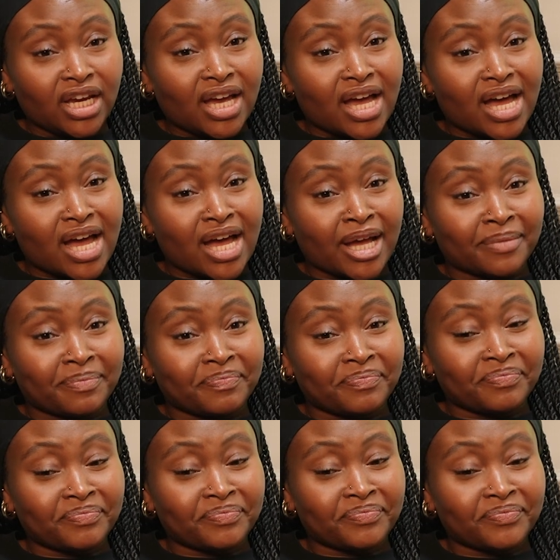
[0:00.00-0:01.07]

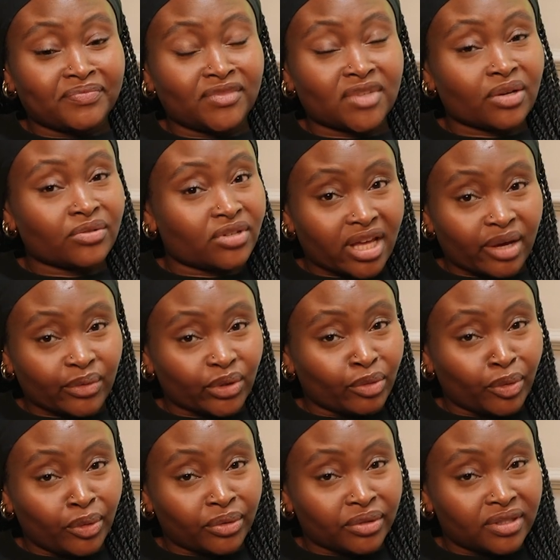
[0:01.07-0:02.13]
Don't do that when you're
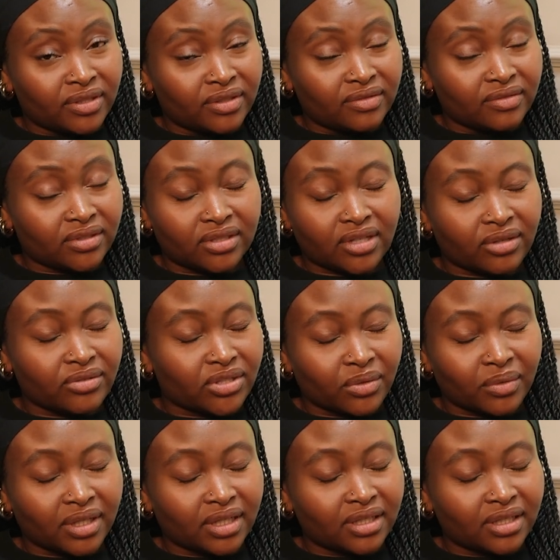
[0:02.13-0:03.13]
bored. Yeah, don't do it.